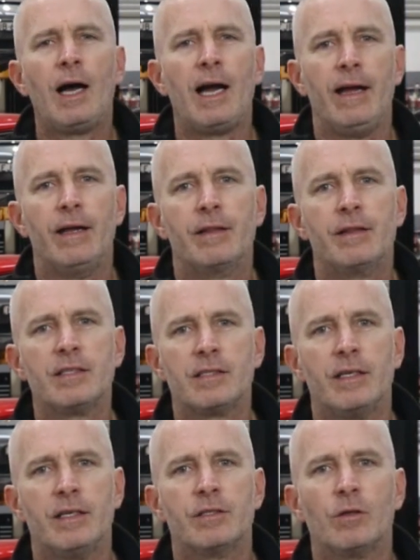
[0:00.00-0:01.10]
Hi, this
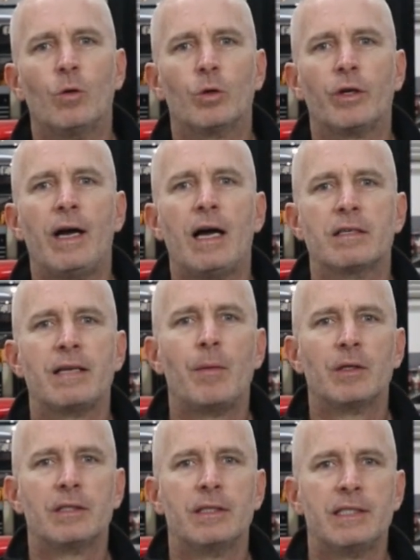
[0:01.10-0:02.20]
is Autohaus
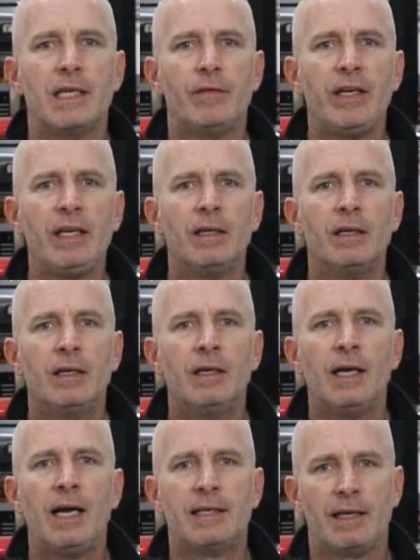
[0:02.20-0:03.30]
Hamilton TV,
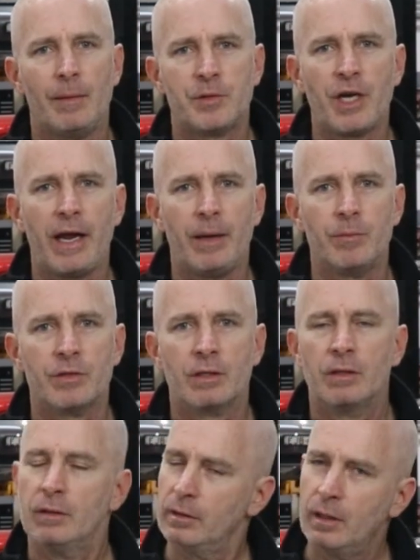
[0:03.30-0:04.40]
and I'm James.
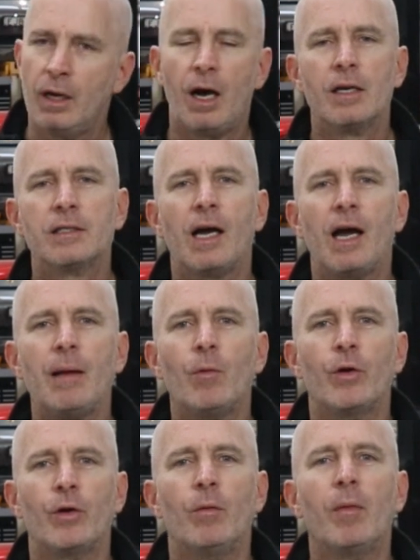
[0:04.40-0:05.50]
On time
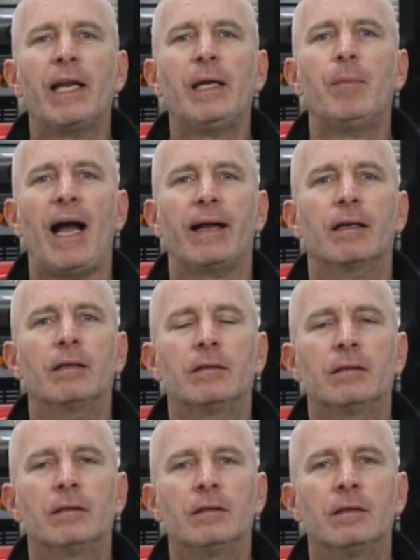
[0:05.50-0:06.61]
or your money back.
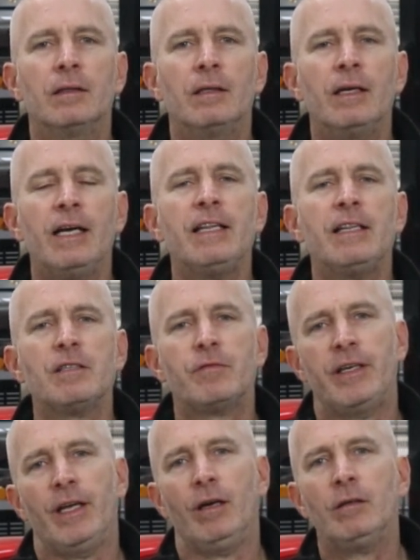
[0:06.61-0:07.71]
In this
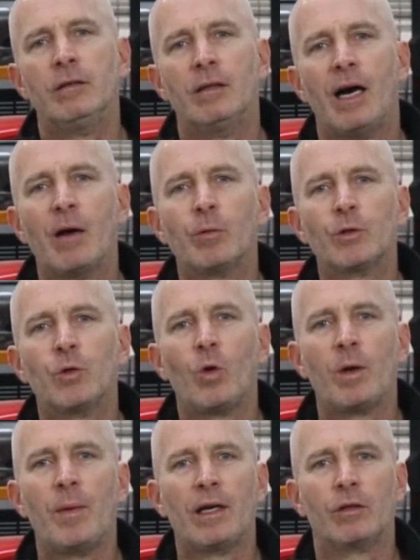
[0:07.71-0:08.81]
video, I will talk
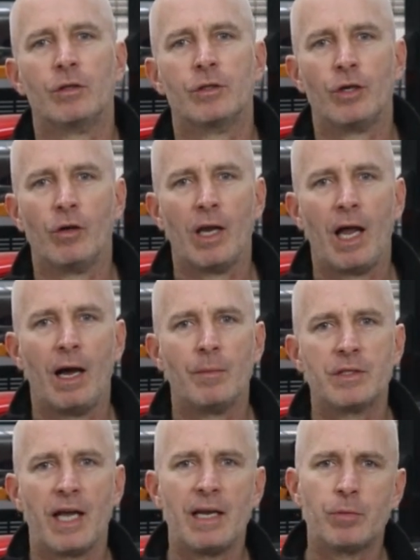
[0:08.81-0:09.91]
about control
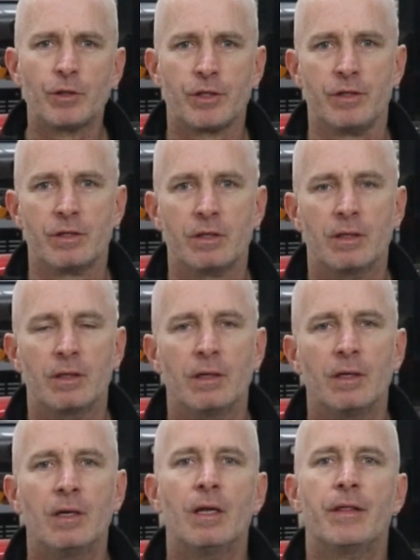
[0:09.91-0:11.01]
arms and bushes,
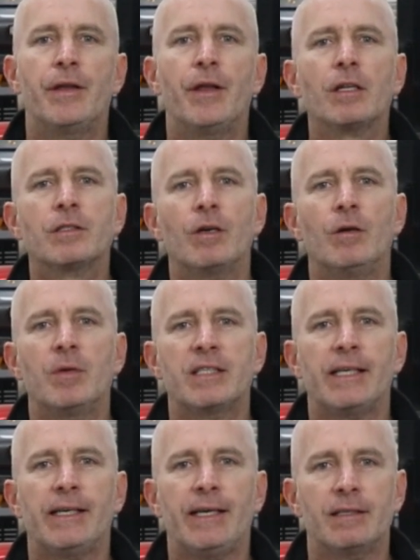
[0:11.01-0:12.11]
the
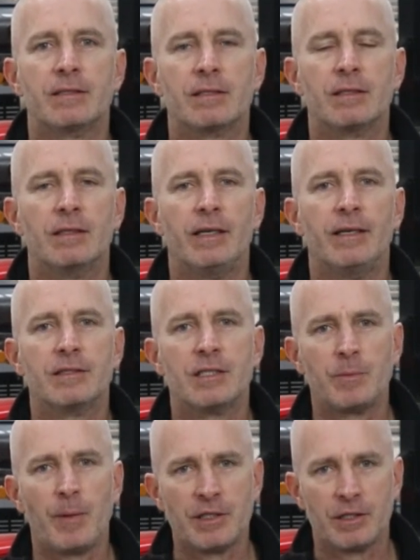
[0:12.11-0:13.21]
not-so-missing links in the
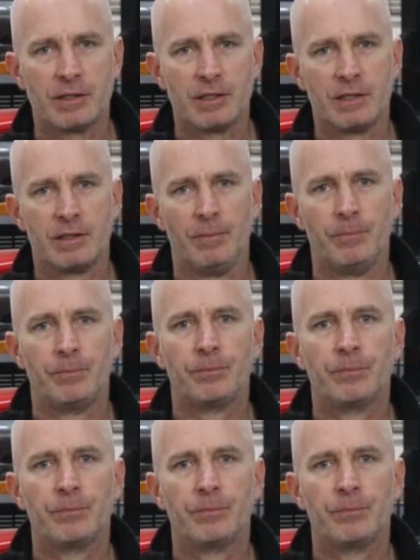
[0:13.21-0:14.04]
suspension system.